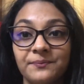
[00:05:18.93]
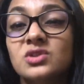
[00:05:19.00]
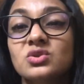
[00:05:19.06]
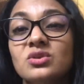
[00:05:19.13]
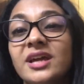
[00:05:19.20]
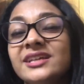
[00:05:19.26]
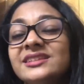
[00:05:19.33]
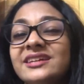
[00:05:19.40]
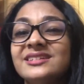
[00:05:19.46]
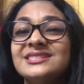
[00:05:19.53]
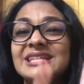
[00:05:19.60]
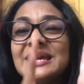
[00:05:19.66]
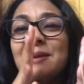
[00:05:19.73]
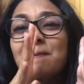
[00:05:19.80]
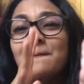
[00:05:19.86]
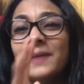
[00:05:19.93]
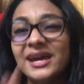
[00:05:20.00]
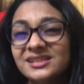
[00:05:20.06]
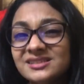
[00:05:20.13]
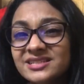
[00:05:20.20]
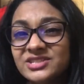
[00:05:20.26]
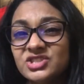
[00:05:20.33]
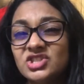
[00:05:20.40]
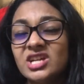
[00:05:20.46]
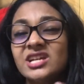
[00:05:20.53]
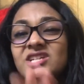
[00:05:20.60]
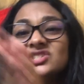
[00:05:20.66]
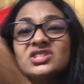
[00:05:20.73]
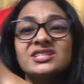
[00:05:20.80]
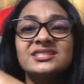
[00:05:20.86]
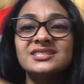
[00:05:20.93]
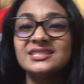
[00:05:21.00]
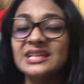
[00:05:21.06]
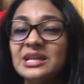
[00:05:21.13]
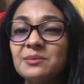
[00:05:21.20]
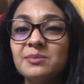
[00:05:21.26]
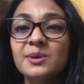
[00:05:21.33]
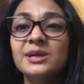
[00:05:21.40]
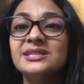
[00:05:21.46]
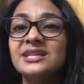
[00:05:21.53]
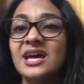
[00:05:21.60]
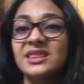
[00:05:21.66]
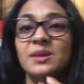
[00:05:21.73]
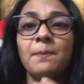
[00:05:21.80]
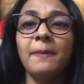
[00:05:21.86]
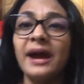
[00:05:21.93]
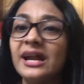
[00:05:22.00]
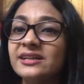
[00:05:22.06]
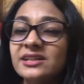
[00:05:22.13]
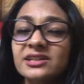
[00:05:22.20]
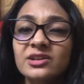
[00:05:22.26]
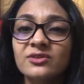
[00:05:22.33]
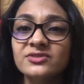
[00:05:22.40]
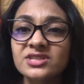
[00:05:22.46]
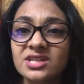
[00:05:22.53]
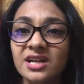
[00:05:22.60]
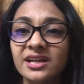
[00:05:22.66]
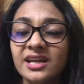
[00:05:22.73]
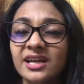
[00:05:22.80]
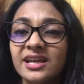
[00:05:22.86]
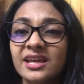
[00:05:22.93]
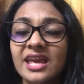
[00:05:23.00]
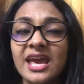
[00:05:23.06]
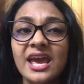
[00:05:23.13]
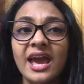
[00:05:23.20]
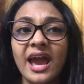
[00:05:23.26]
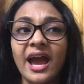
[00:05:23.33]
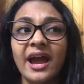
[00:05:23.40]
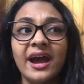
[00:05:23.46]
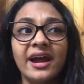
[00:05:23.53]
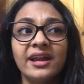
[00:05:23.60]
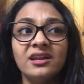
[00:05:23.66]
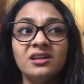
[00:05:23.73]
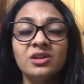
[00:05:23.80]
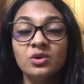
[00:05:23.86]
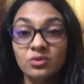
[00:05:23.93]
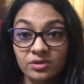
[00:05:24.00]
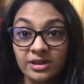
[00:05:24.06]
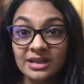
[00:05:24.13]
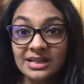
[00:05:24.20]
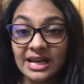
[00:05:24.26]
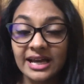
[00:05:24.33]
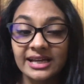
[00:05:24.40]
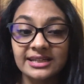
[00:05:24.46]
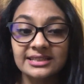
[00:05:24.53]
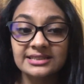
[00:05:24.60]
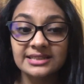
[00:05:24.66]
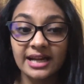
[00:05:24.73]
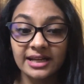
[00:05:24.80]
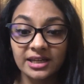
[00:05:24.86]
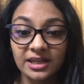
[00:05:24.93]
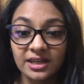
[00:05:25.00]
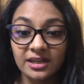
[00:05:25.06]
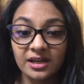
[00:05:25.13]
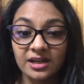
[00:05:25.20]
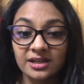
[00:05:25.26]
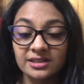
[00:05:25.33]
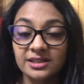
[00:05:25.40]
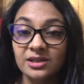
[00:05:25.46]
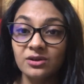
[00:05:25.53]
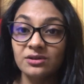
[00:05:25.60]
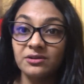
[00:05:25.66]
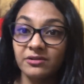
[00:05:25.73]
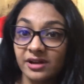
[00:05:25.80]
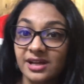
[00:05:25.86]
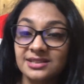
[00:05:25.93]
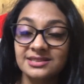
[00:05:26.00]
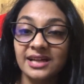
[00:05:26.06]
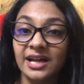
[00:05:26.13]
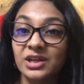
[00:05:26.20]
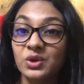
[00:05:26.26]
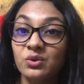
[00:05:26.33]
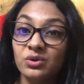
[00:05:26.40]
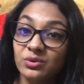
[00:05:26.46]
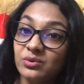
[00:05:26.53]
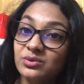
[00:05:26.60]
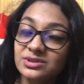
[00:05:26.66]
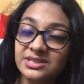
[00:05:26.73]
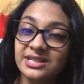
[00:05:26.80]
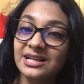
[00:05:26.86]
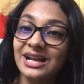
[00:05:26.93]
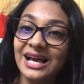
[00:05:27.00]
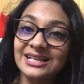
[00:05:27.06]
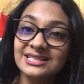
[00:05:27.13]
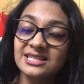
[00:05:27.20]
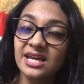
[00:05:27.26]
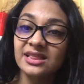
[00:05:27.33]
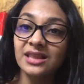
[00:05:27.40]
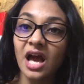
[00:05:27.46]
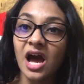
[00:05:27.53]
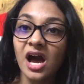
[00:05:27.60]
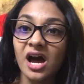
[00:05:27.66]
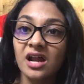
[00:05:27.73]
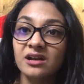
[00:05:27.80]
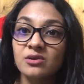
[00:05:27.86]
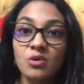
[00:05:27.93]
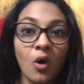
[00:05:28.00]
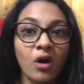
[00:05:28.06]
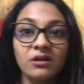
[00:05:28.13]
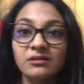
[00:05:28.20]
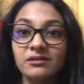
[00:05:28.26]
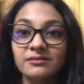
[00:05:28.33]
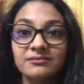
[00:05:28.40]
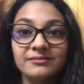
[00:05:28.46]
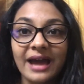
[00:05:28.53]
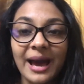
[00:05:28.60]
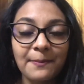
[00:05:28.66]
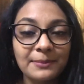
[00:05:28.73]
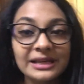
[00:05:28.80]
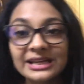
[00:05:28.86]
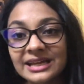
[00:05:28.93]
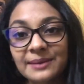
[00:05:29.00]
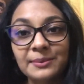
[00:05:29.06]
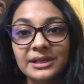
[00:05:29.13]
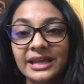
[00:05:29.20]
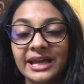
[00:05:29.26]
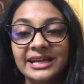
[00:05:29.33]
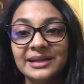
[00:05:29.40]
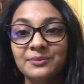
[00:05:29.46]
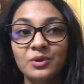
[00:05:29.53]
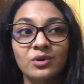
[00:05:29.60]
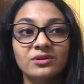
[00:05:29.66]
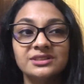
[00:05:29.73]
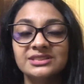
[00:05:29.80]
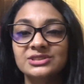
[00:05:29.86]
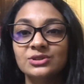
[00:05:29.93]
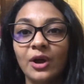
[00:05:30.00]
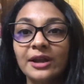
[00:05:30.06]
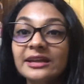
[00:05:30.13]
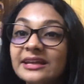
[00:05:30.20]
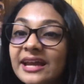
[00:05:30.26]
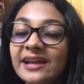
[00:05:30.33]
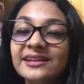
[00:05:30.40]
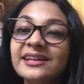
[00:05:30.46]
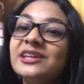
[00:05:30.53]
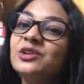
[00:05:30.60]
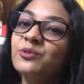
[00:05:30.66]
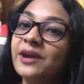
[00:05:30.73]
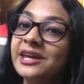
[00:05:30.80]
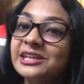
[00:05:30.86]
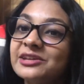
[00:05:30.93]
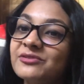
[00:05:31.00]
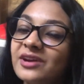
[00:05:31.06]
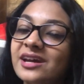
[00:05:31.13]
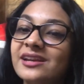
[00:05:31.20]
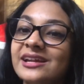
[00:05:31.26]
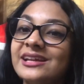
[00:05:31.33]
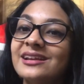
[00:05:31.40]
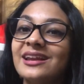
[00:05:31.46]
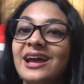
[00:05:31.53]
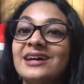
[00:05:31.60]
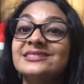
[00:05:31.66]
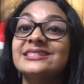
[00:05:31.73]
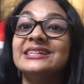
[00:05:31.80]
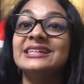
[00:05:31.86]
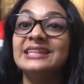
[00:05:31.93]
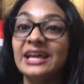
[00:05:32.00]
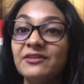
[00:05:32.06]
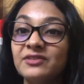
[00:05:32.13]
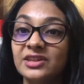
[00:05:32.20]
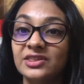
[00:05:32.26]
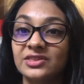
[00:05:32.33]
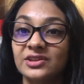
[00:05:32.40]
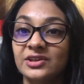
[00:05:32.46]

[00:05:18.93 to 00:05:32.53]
So like, there is immense change in syllabus and the pattern of studying, and you realize that the tricks that you used in class 10th are not applicable anymore. It's not getting you anywhere in class 11th.